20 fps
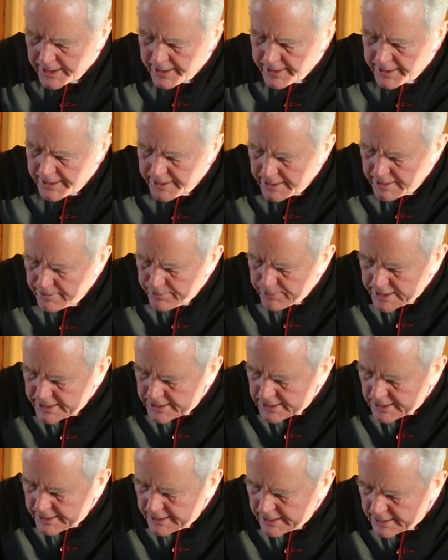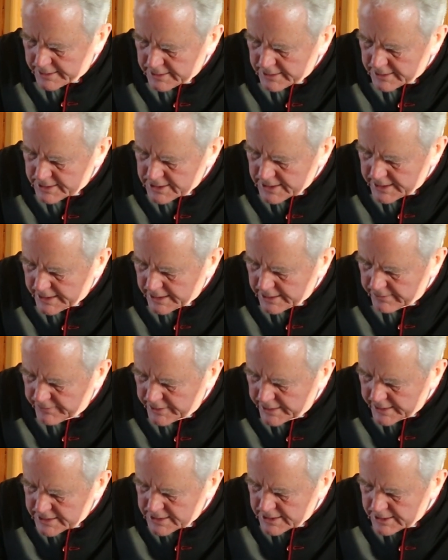then immediately under the slide of
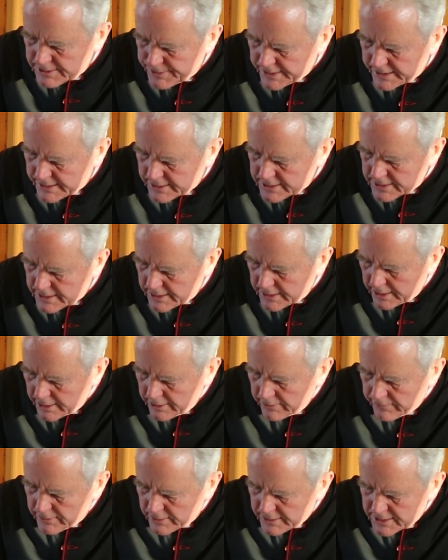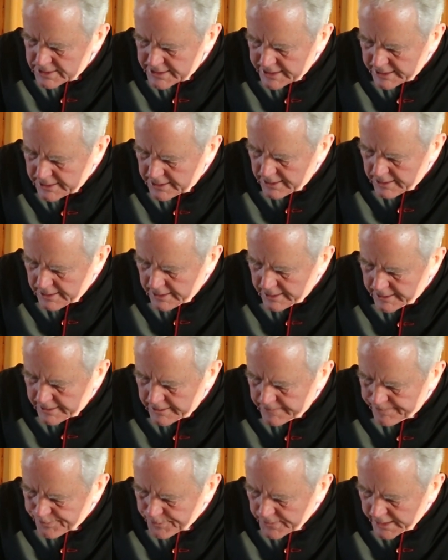the SSPX, you've got a second
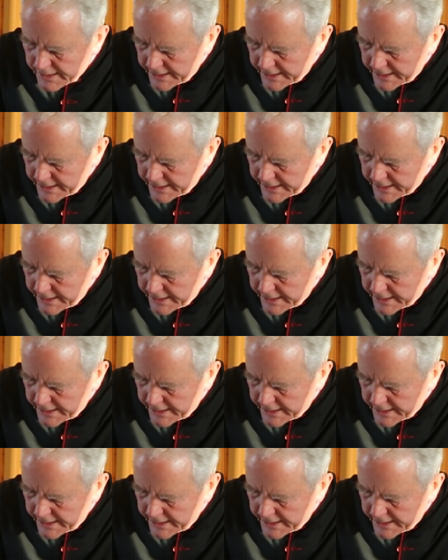line.